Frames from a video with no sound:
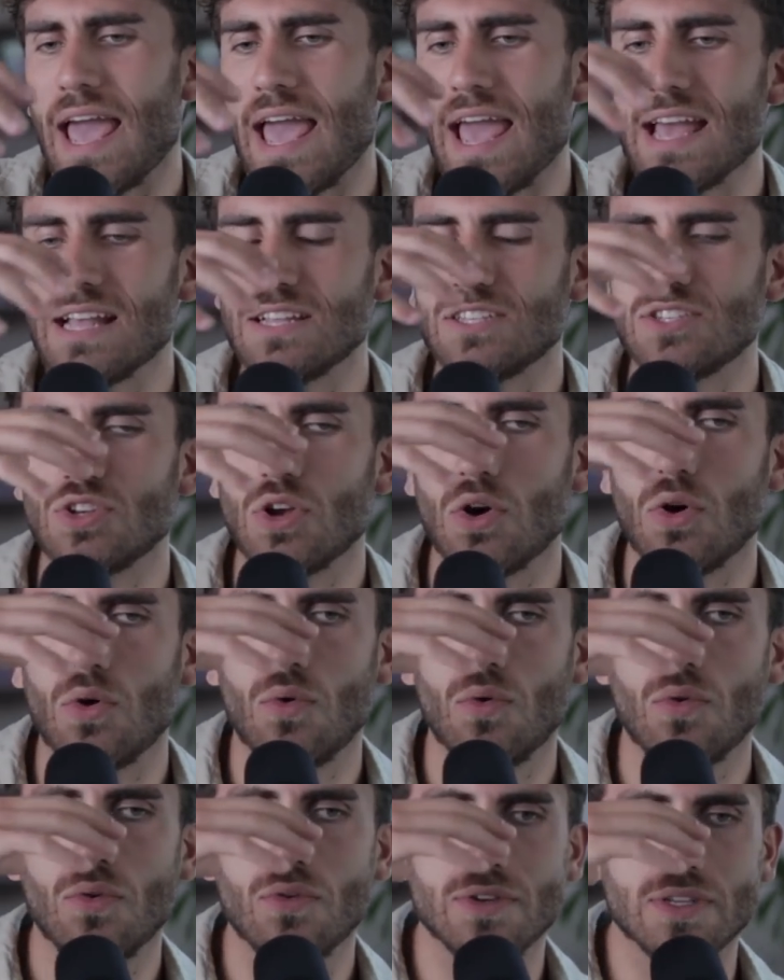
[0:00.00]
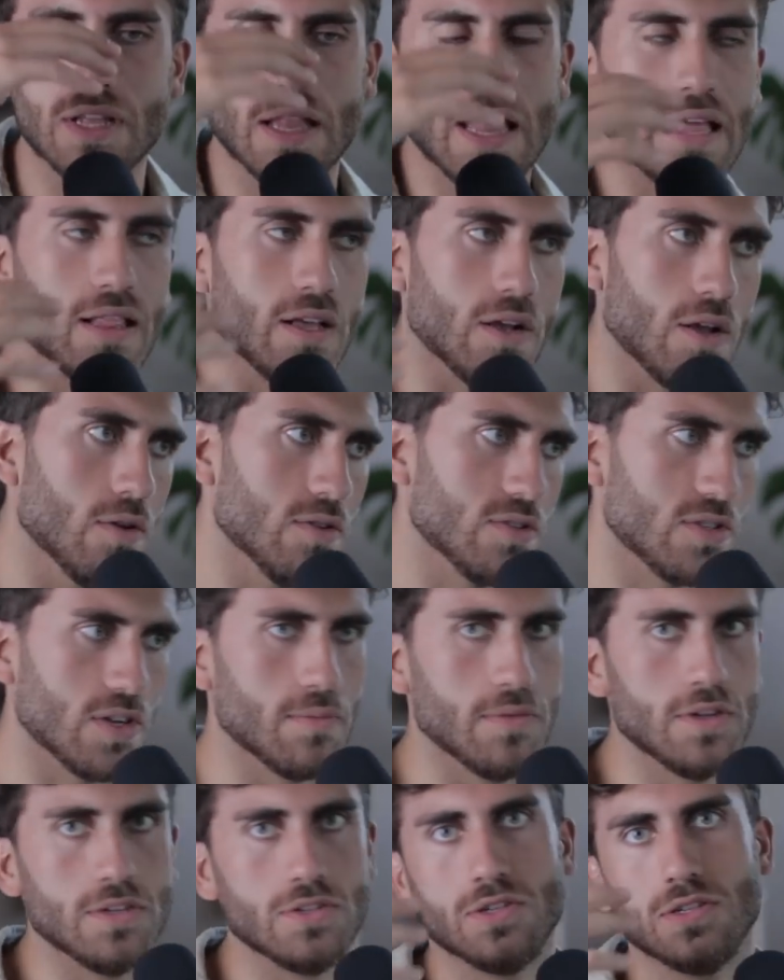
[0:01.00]
And so Delilah goes to
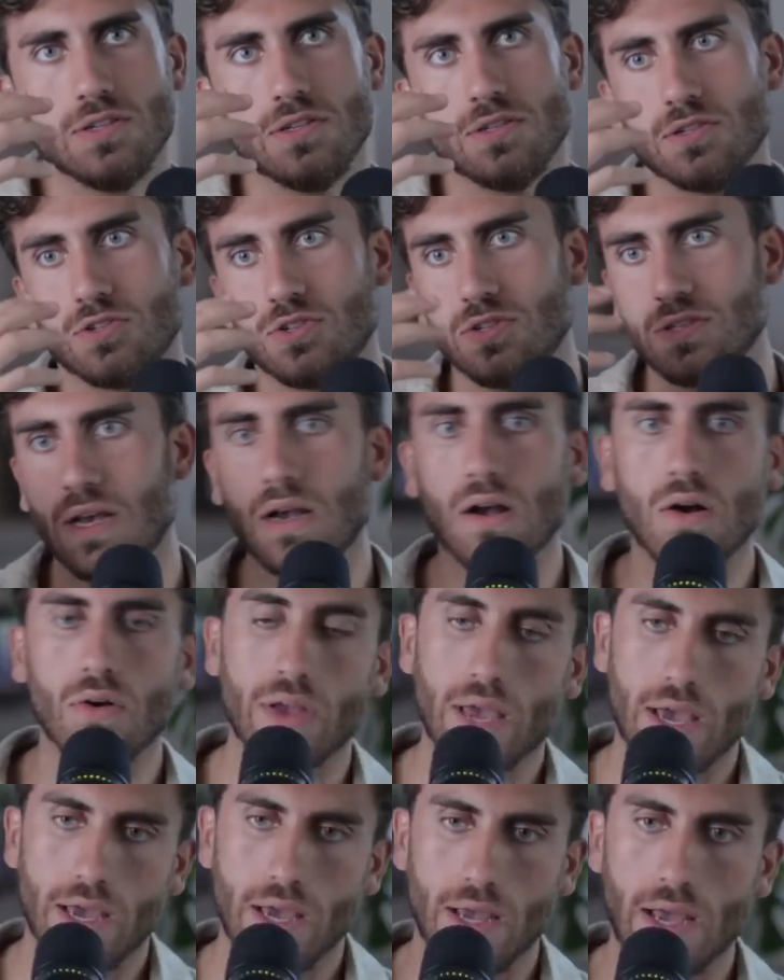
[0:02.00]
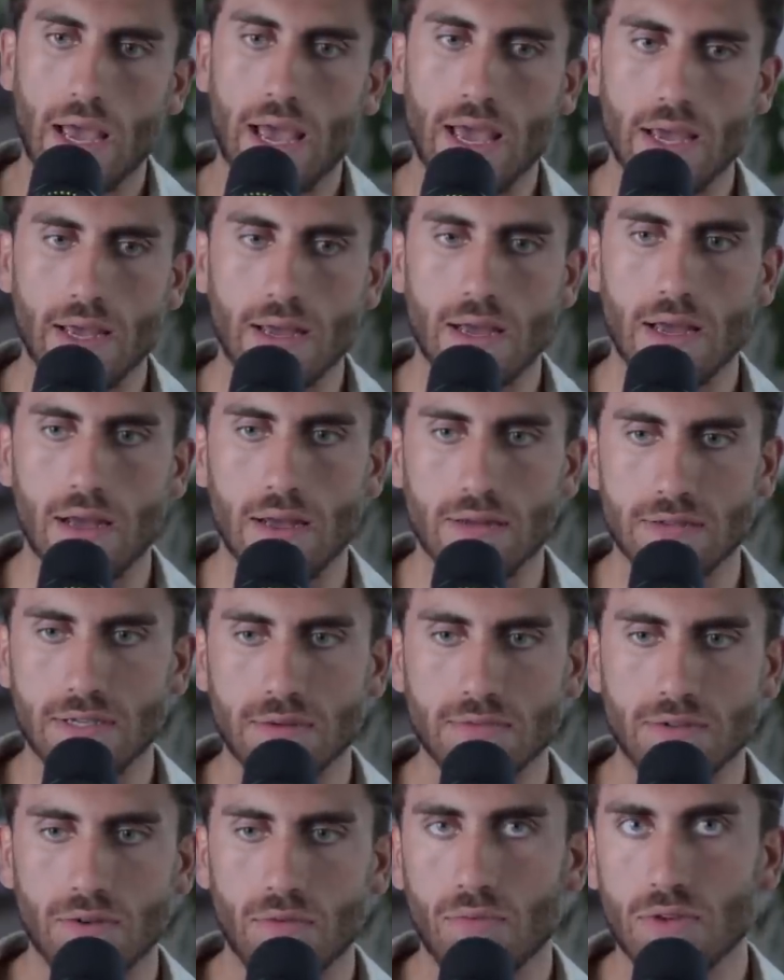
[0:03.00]
him, and she's, she's like, okay, hey, uh,
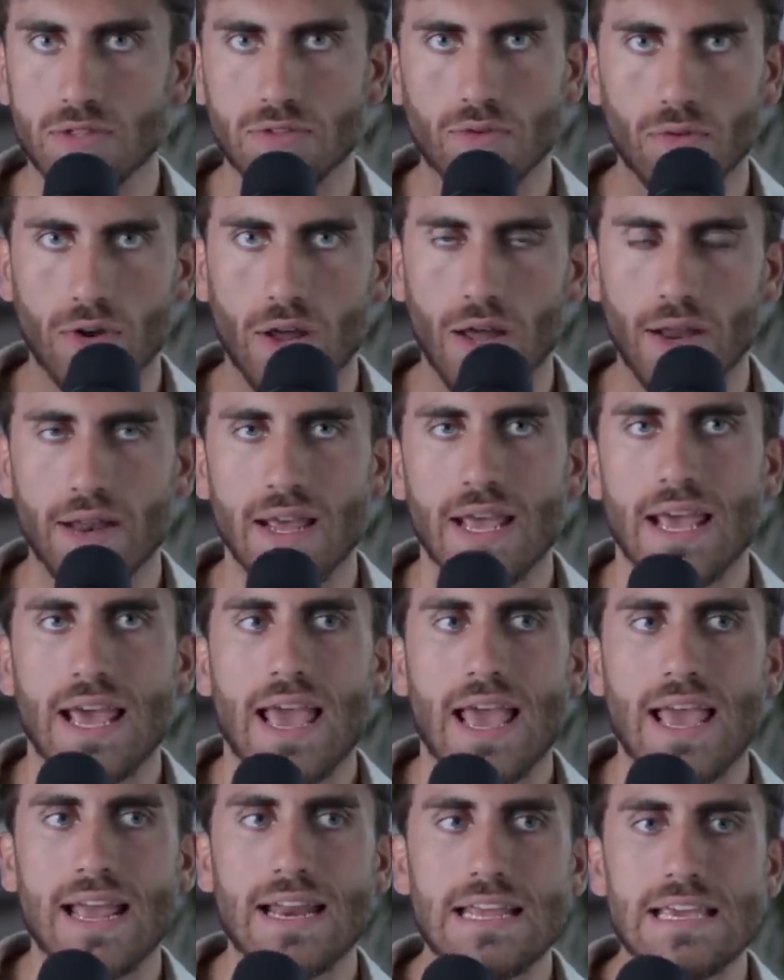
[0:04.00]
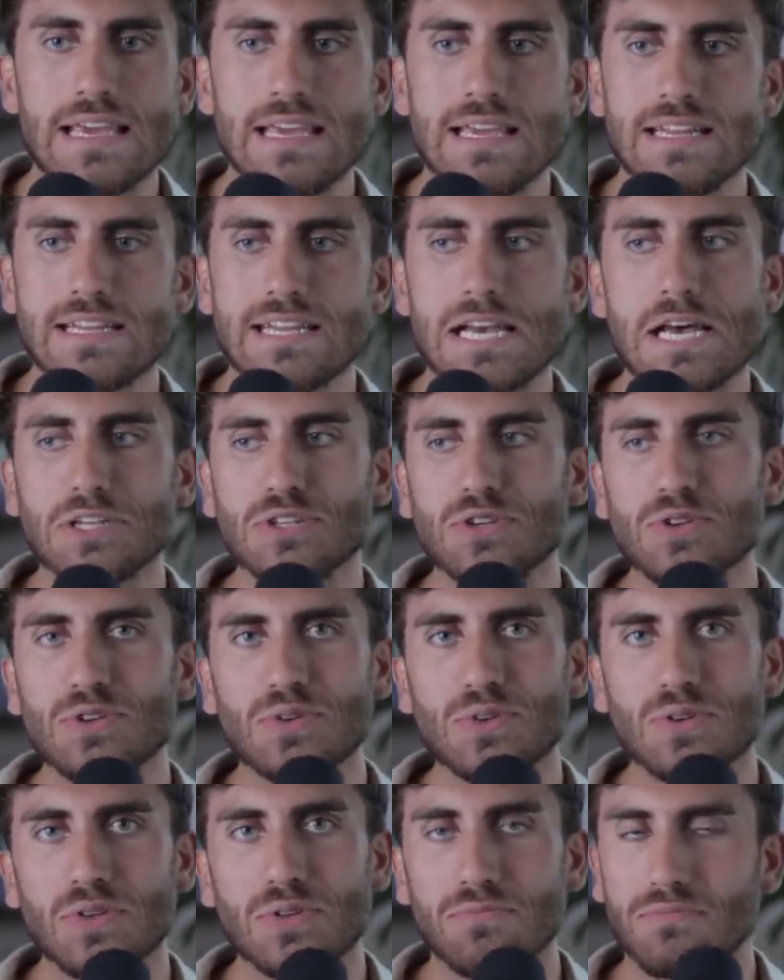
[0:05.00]
Samson, what's going on? And he tells
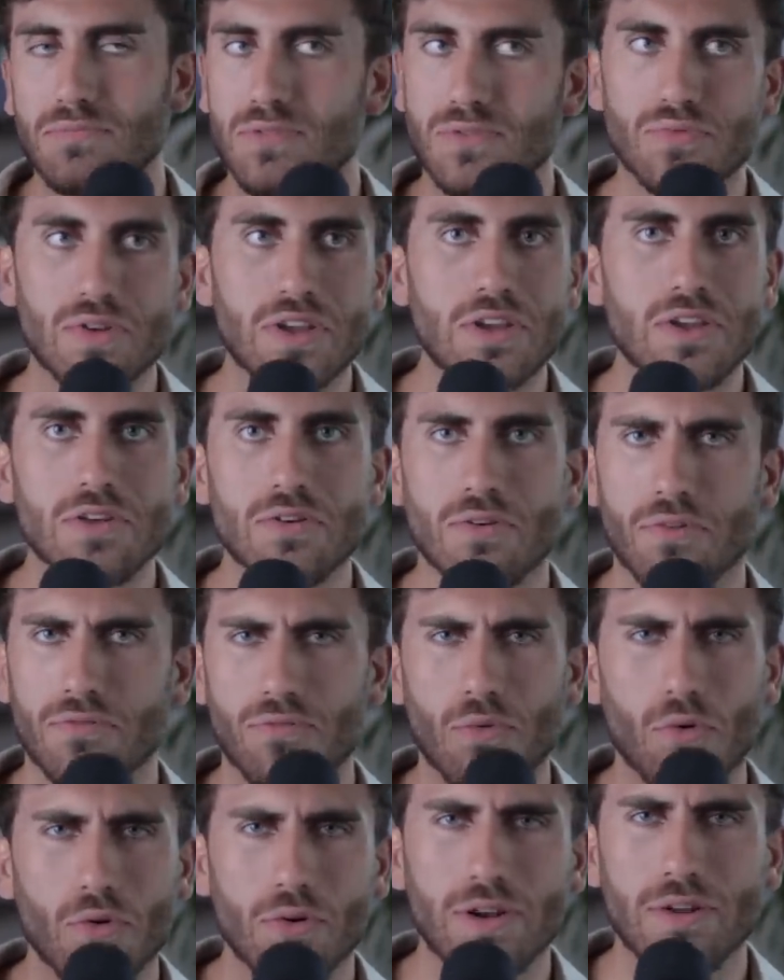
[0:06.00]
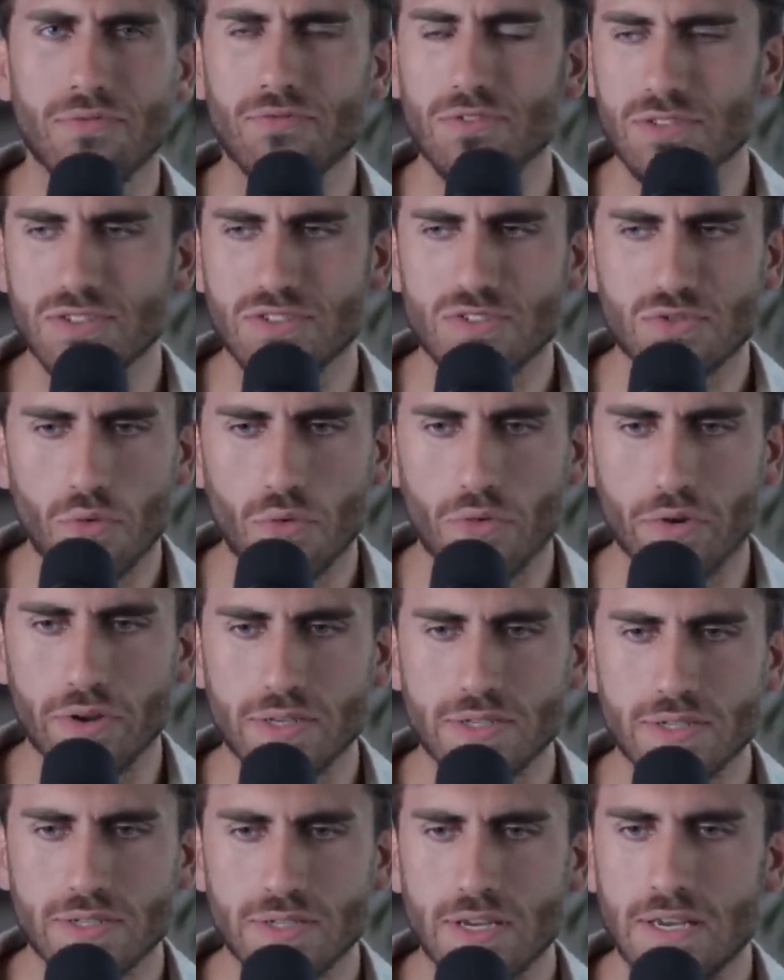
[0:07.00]
her three or four different
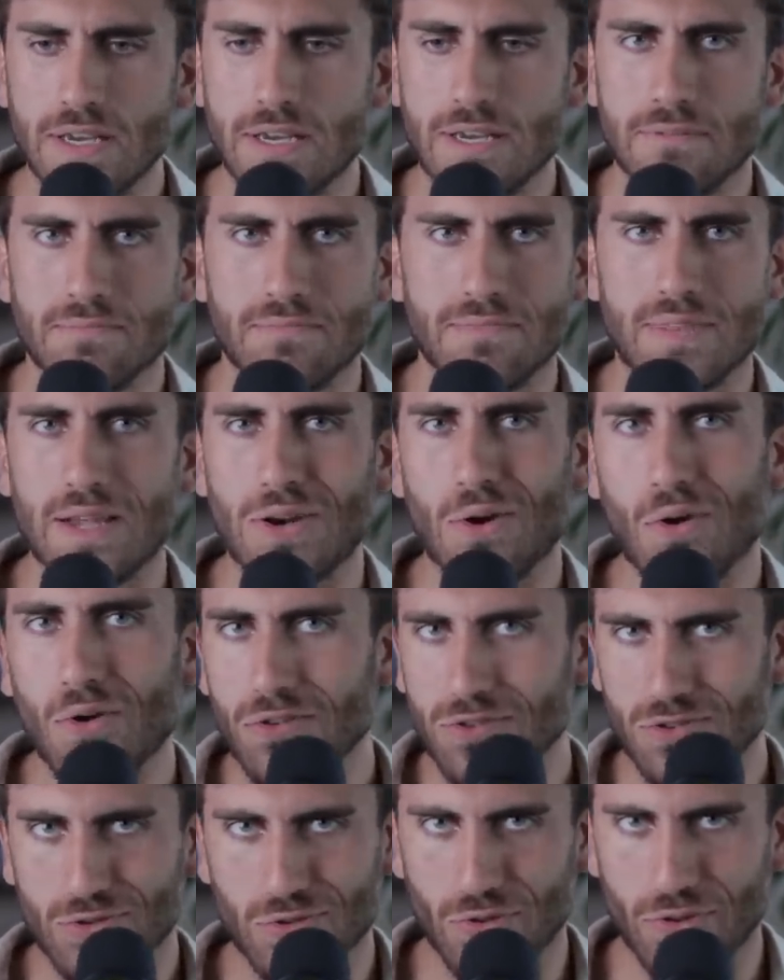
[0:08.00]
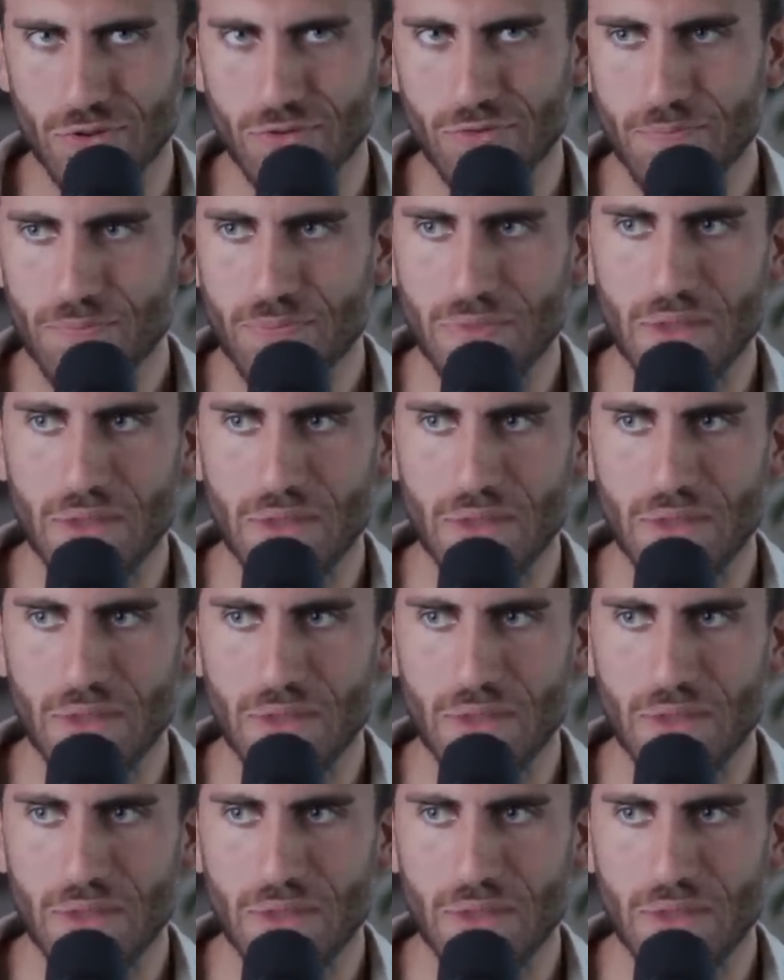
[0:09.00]
stories that aren't true